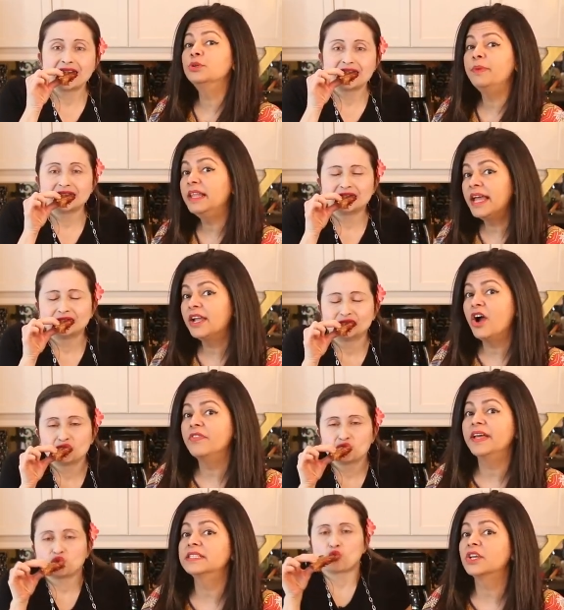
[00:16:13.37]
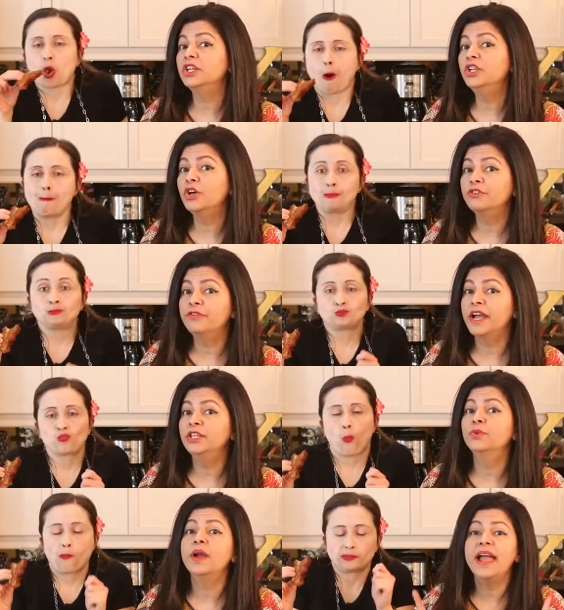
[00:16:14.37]
Speaker 1: new bell icon. That's going to notify
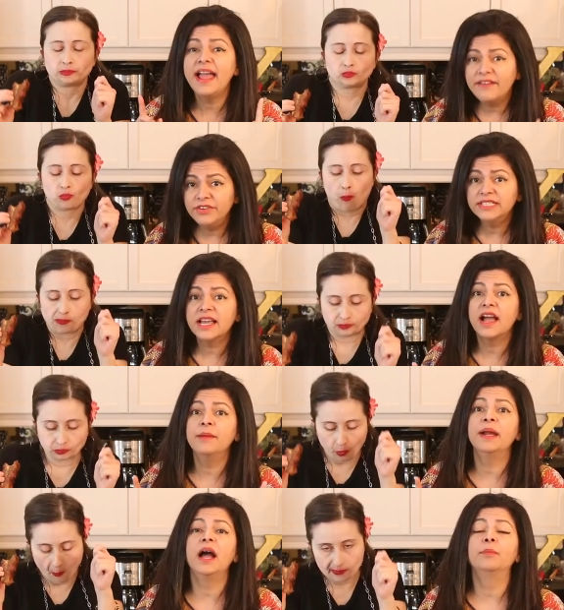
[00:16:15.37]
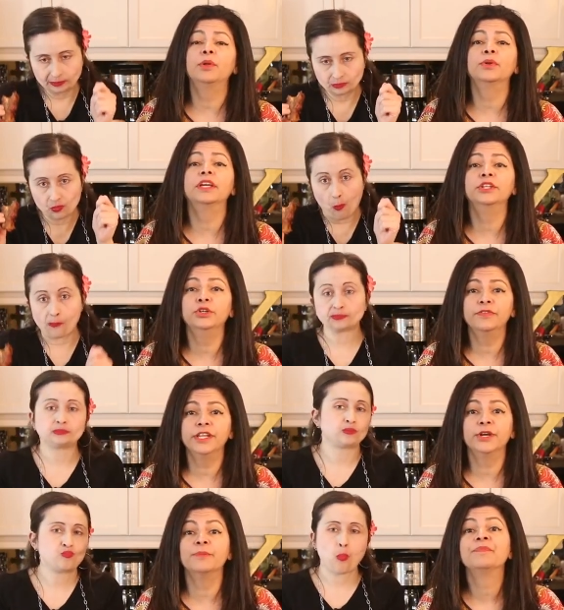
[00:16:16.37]
you every time I upload a new
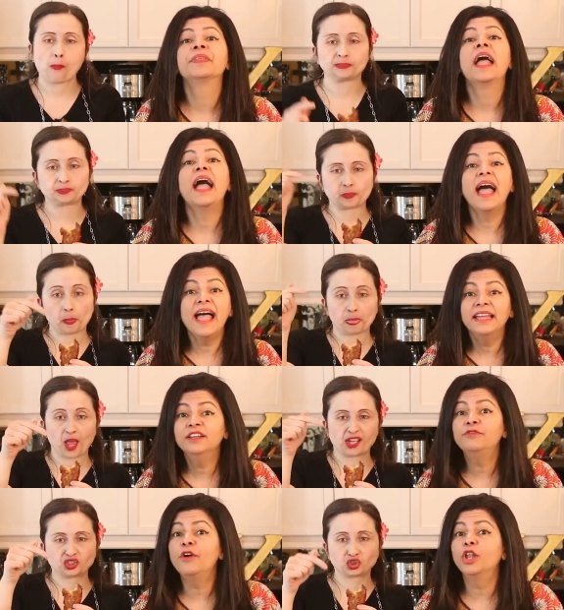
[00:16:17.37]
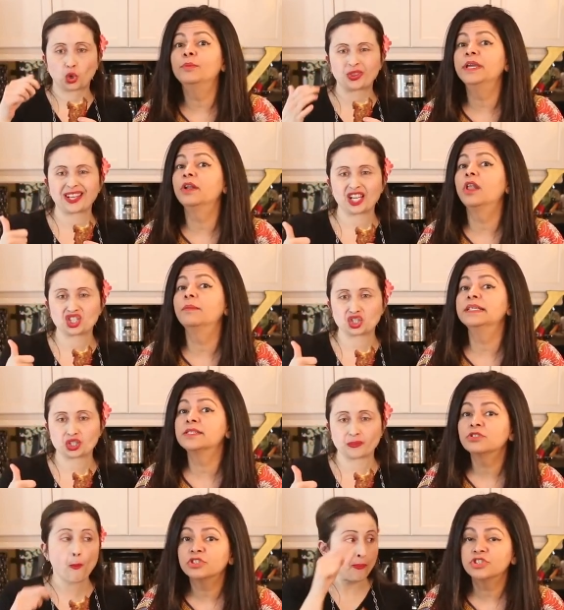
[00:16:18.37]
video. And follow me on all of my
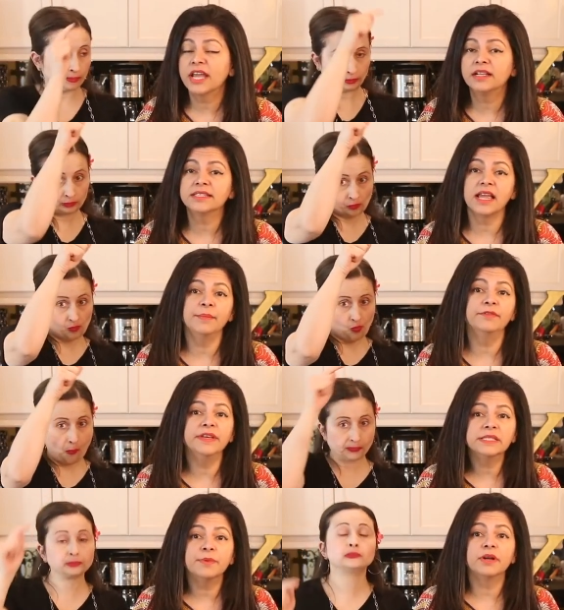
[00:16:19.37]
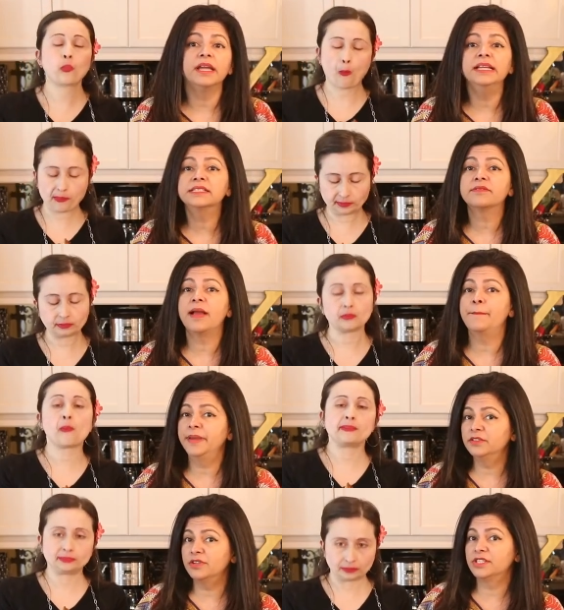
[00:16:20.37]
social channels. I'm on Facebook, Instagram,
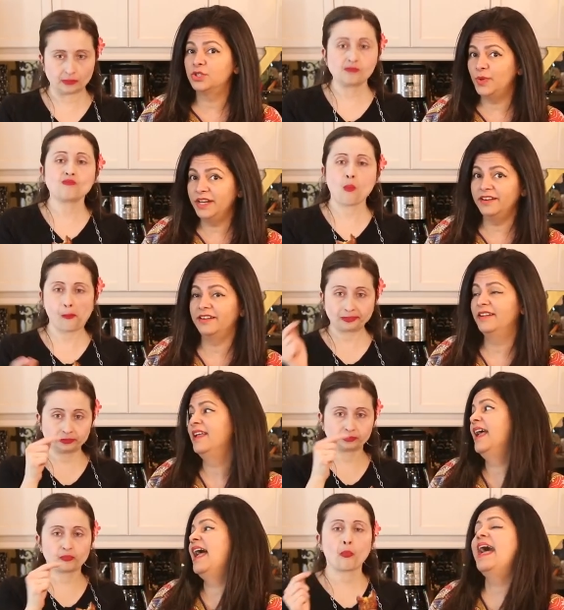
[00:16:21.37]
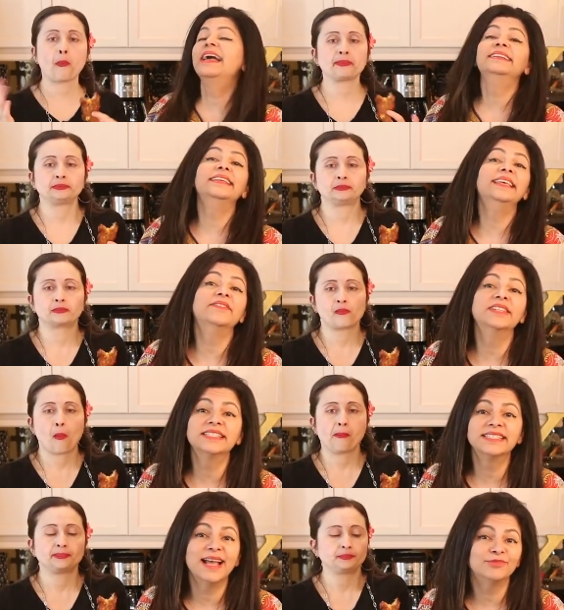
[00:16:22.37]
Pinterest, Twitter, and even
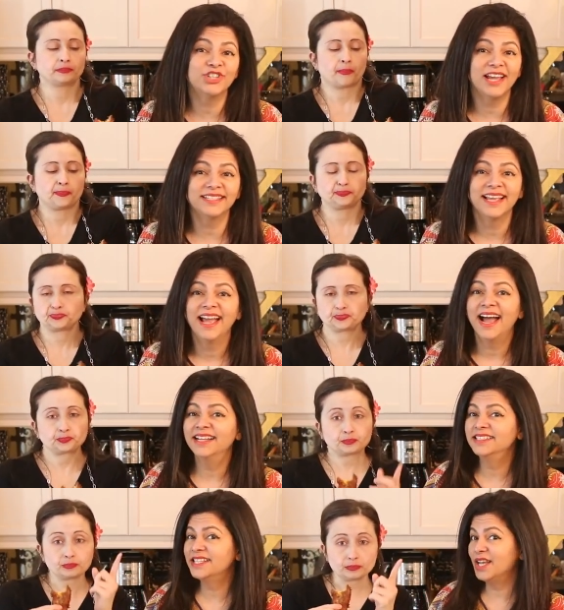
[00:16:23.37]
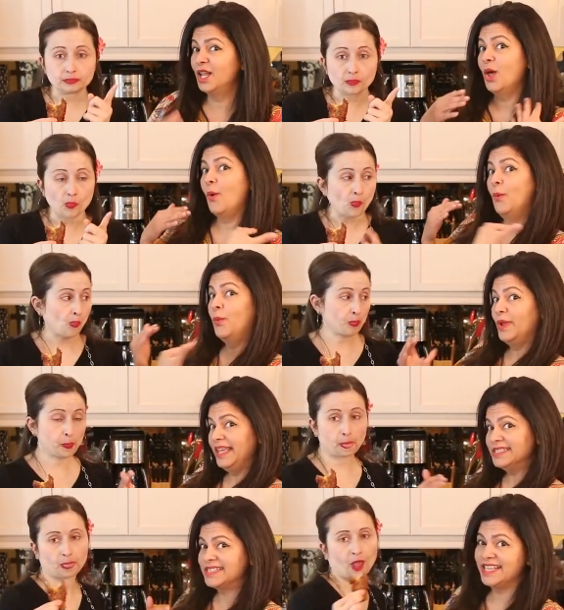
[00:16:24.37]
Snapchat. Until we
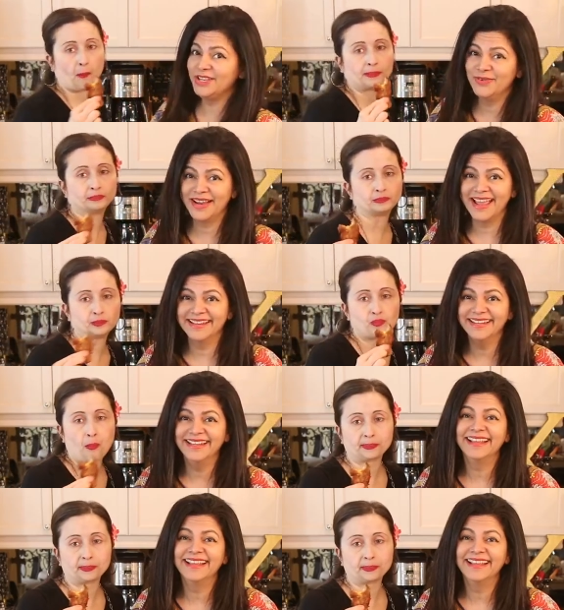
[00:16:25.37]
see you again,